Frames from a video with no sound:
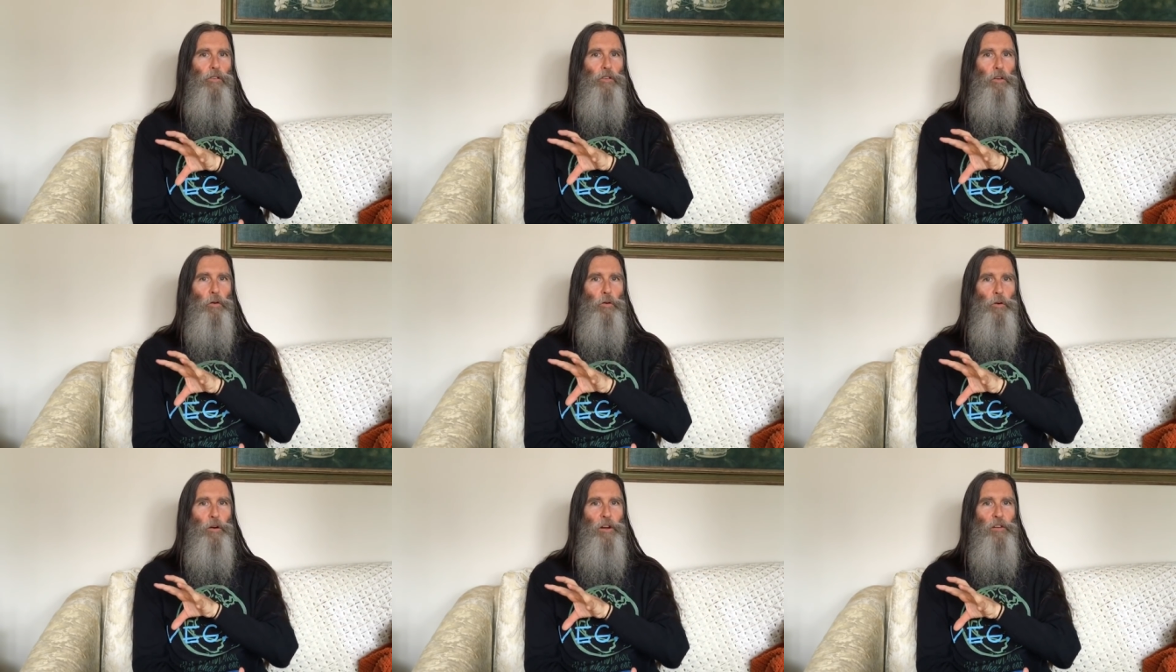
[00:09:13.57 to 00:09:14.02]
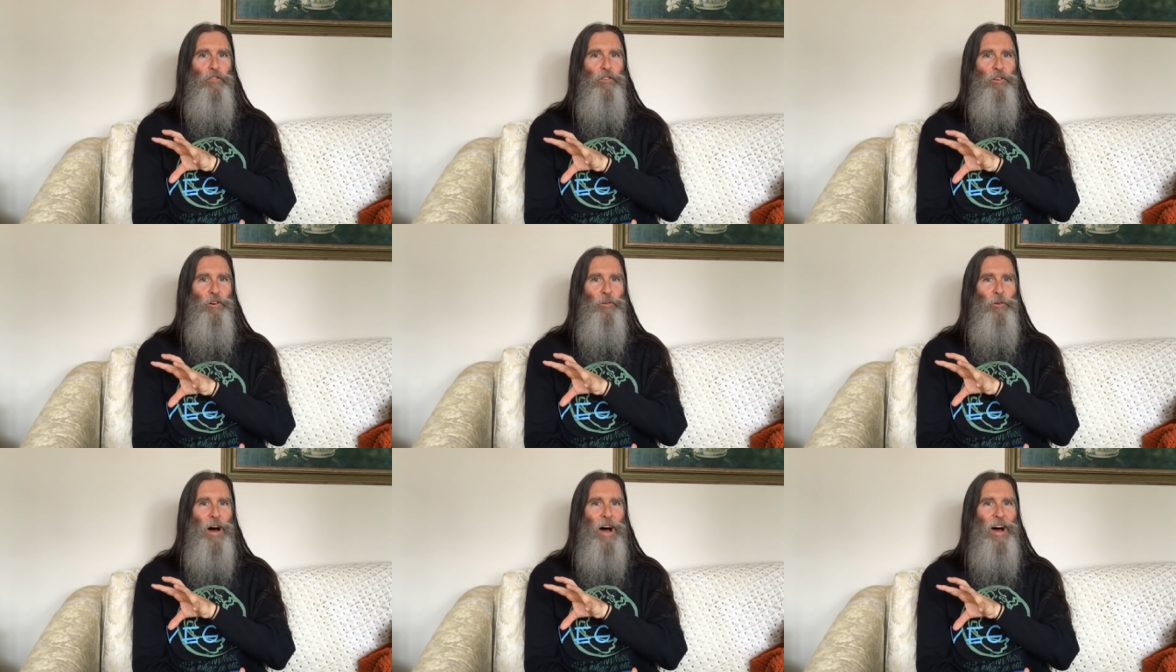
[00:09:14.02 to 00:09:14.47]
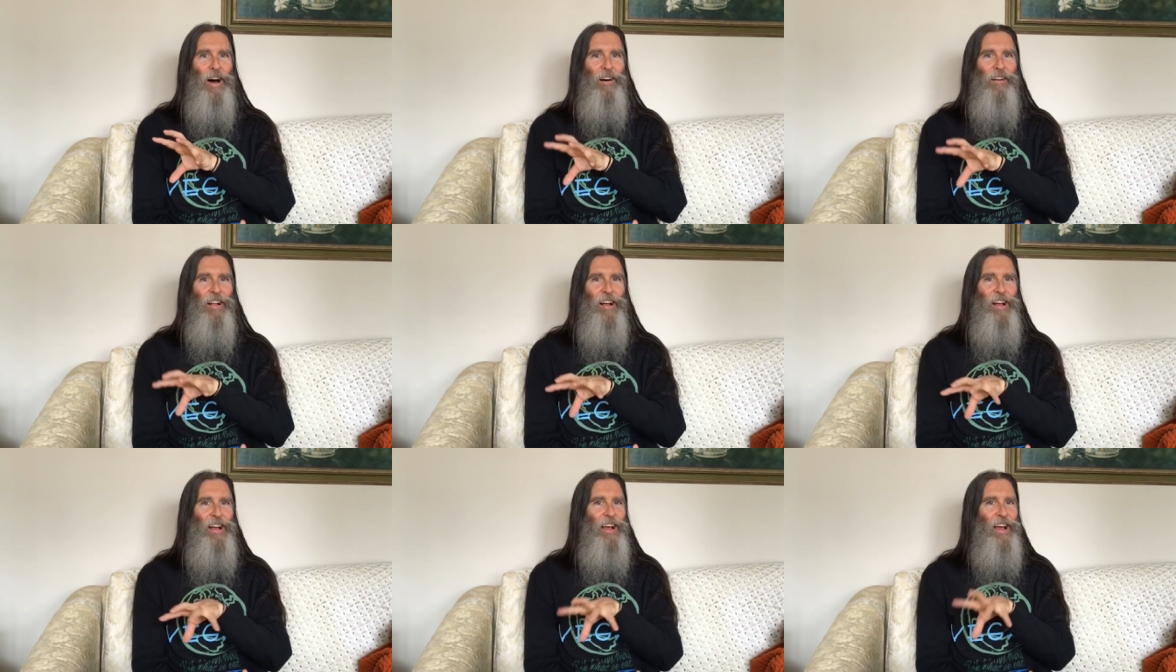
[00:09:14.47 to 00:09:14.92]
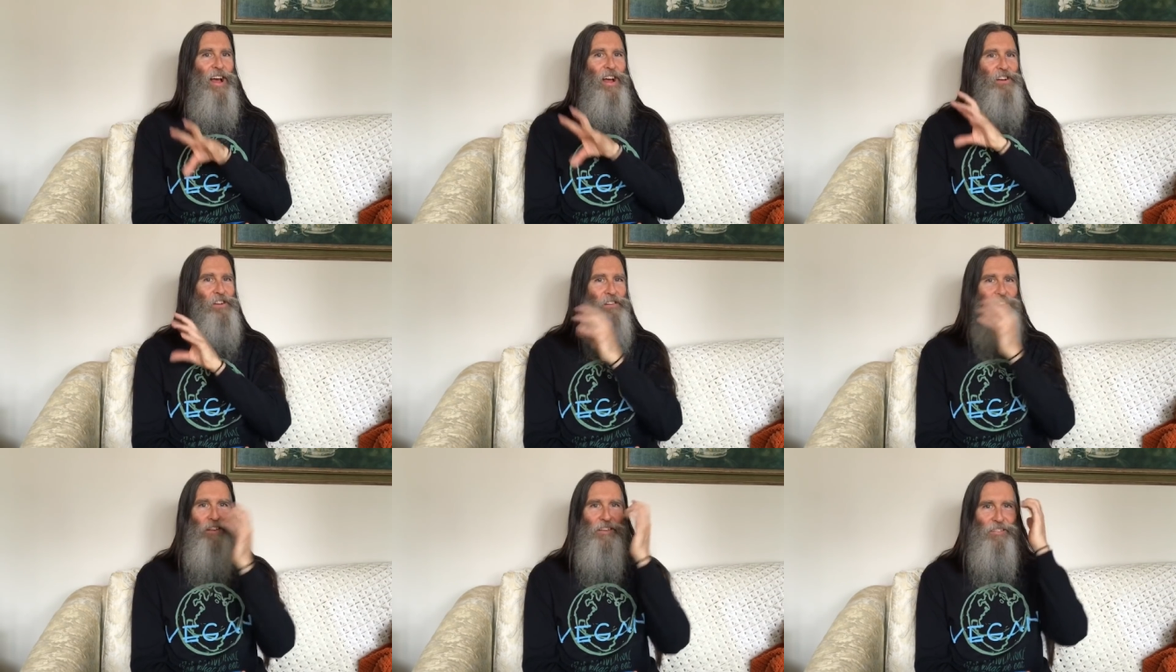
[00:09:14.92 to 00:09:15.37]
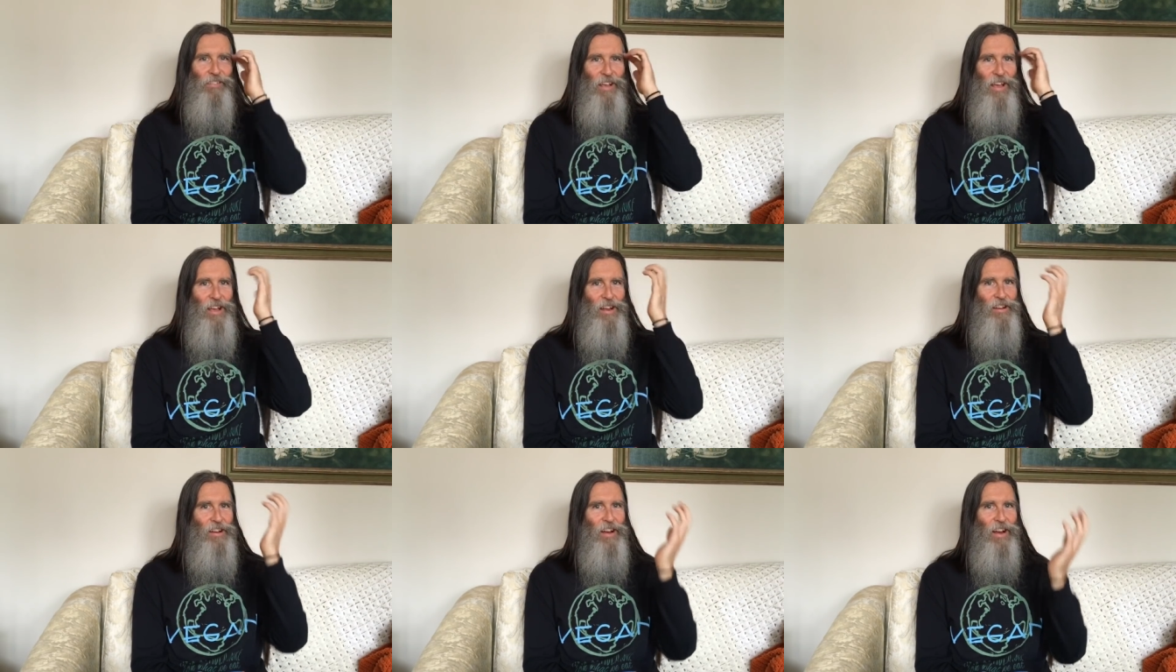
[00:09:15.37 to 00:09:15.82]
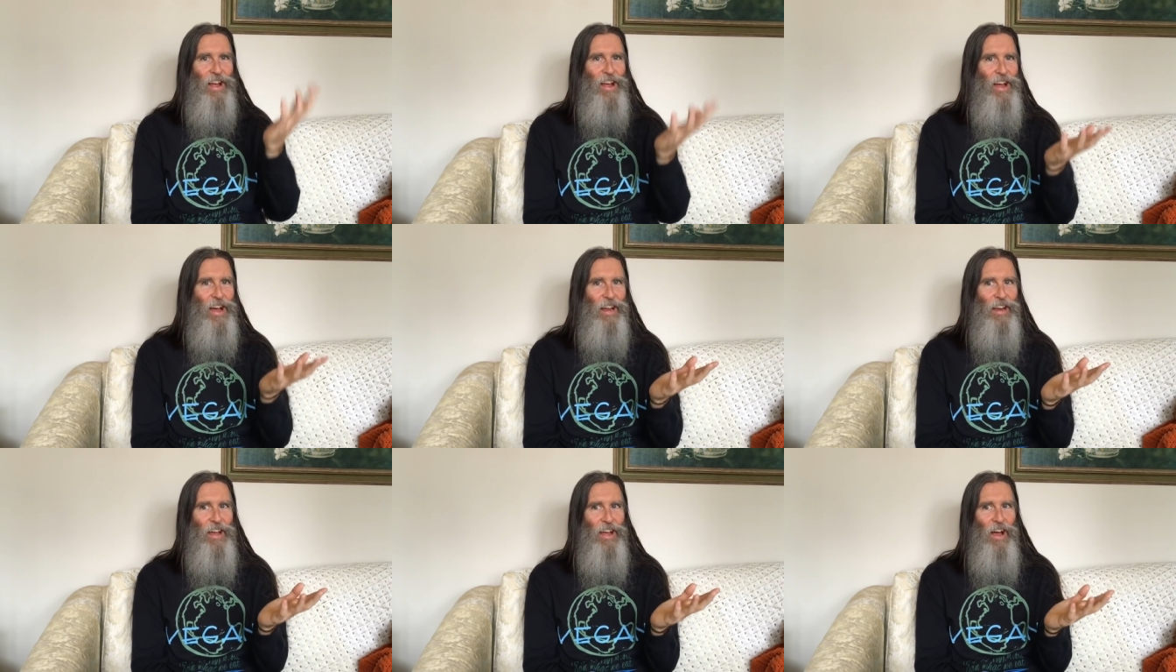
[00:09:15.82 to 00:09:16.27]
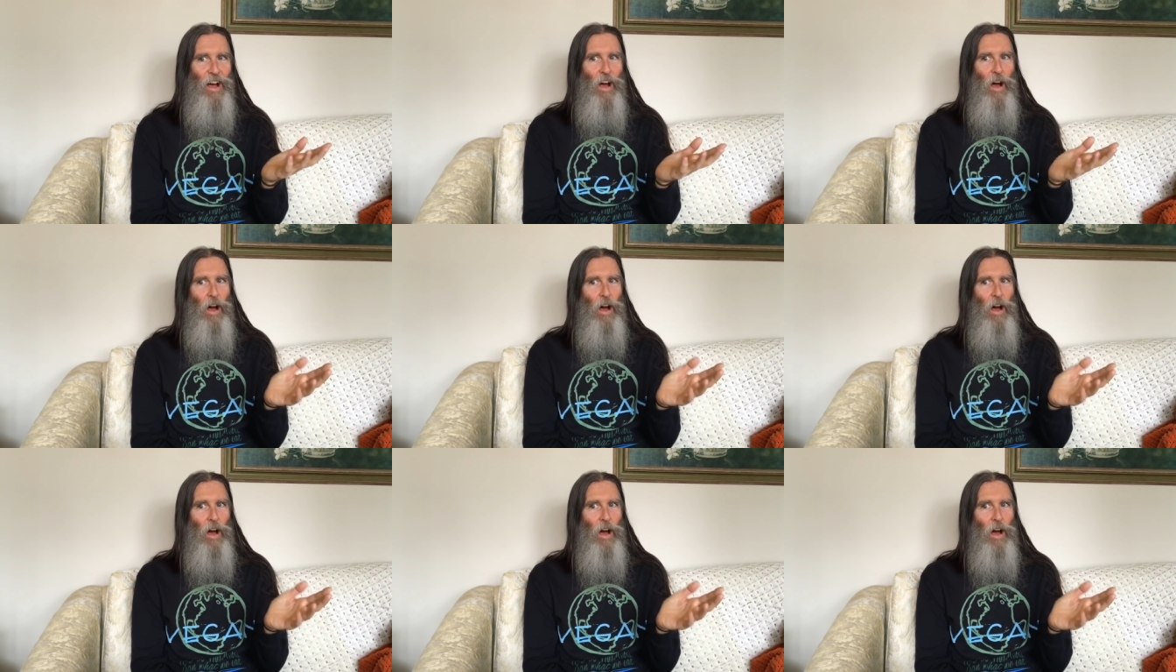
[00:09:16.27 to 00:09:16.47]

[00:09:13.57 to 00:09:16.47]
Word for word: story for a while, and you just say in your head,